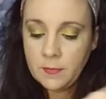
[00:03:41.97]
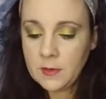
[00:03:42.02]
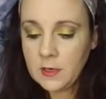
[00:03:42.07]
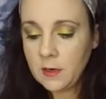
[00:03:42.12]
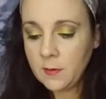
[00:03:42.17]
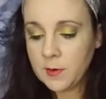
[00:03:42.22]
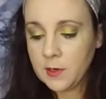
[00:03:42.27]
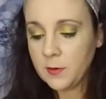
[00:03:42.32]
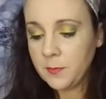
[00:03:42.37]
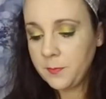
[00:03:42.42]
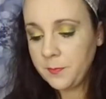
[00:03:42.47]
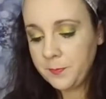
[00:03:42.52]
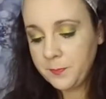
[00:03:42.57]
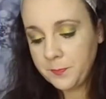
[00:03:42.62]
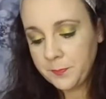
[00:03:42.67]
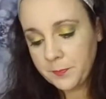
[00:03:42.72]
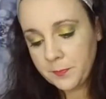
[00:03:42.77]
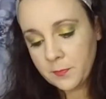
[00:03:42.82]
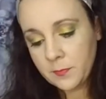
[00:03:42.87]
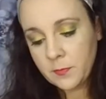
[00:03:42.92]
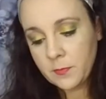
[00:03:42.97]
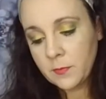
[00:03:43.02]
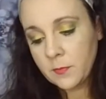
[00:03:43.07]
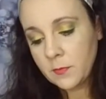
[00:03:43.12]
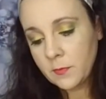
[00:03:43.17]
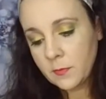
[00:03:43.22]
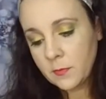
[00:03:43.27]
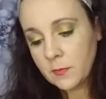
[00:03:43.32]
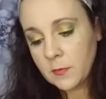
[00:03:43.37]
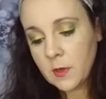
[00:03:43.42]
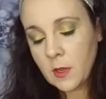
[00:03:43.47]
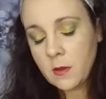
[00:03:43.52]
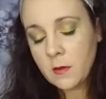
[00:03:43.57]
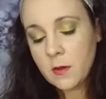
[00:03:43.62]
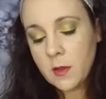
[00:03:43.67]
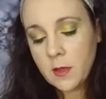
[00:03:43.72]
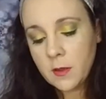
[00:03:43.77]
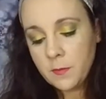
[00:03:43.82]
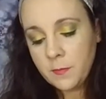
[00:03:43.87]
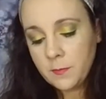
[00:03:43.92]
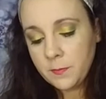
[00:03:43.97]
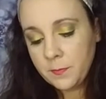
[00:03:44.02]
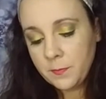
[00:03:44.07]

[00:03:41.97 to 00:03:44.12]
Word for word: there we go. Okay.